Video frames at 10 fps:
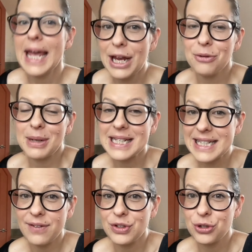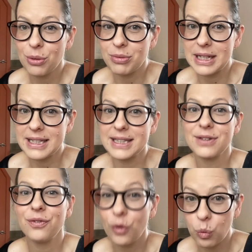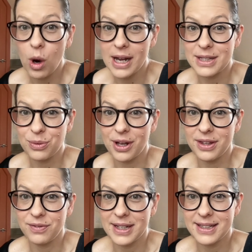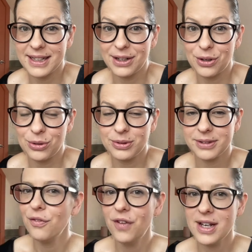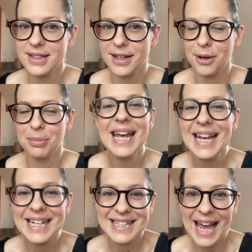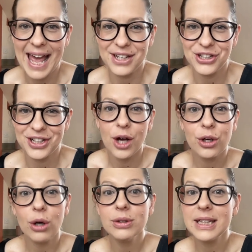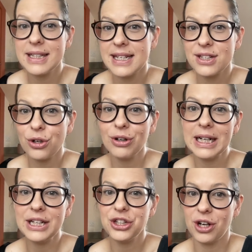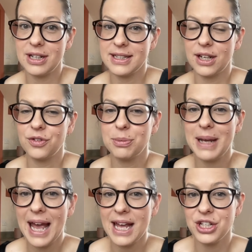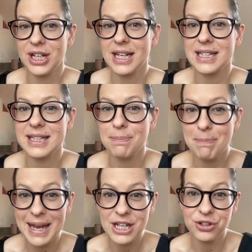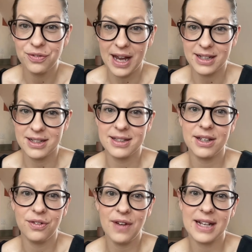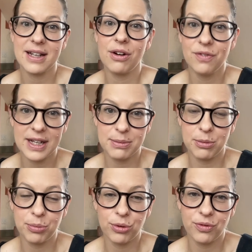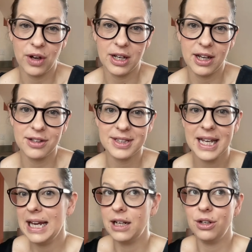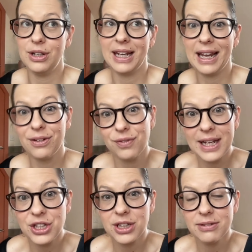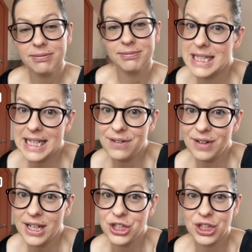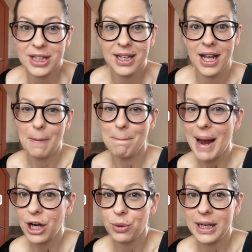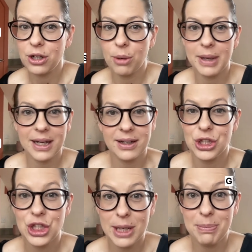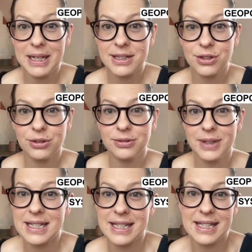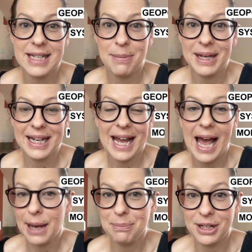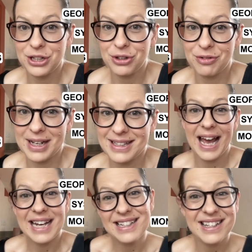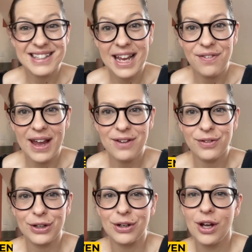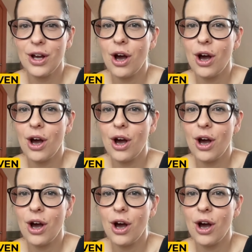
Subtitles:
Here are my 7 top reasons for why it's worth investing in gold. First up, it's a hedge. Gold has historically shown itself to be a hedge against major factors that affect our investment portfolios, including inflation, deflation, macroeconomic, geopolitical, systemic, and monetary risk. And it's a safe haven.